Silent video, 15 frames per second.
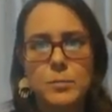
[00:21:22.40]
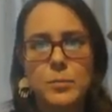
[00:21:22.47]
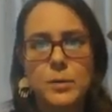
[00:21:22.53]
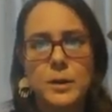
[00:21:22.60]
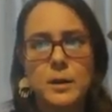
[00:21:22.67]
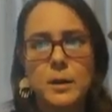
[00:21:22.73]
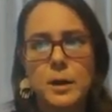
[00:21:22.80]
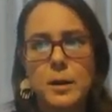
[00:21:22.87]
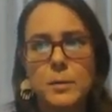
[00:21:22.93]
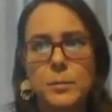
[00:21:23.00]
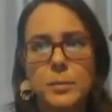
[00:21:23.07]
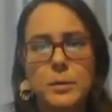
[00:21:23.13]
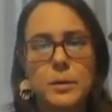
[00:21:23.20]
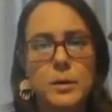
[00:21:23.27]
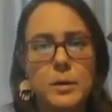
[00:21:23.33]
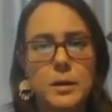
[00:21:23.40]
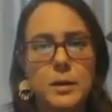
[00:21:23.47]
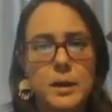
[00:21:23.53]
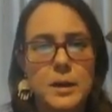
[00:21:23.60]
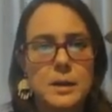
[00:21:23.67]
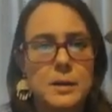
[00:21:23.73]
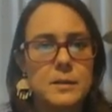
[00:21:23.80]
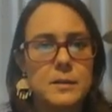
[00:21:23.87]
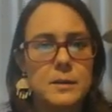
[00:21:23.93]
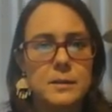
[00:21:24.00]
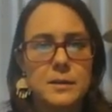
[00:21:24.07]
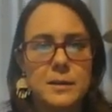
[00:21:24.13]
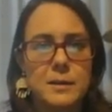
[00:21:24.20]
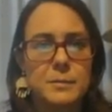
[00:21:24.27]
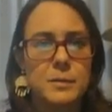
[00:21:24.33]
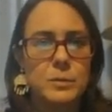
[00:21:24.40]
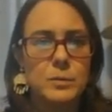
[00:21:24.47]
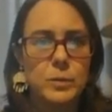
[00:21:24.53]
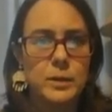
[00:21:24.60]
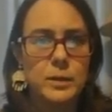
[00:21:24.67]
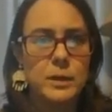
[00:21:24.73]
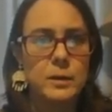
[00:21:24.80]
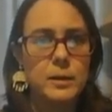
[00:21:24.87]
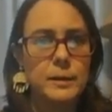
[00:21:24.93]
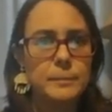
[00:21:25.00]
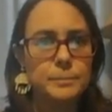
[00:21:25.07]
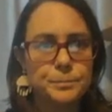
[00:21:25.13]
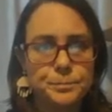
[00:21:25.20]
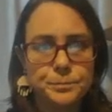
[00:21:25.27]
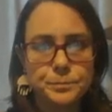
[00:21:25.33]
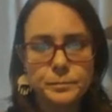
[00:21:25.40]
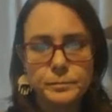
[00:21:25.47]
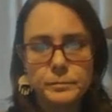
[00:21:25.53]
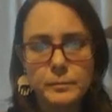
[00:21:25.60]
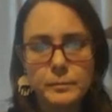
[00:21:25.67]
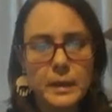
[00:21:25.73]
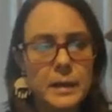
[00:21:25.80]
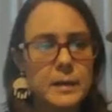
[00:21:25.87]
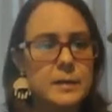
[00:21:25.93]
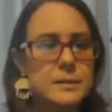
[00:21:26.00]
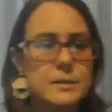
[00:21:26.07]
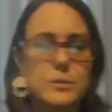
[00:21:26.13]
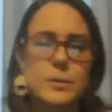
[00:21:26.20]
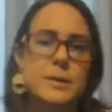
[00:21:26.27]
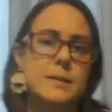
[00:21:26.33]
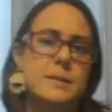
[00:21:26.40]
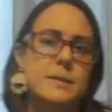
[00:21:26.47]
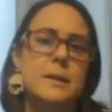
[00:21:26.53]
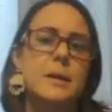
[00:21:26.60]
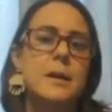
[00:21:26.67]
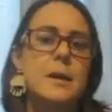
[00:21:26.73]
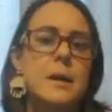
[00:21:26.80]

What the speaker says: bring up anything that I've been working on, and it's so easy.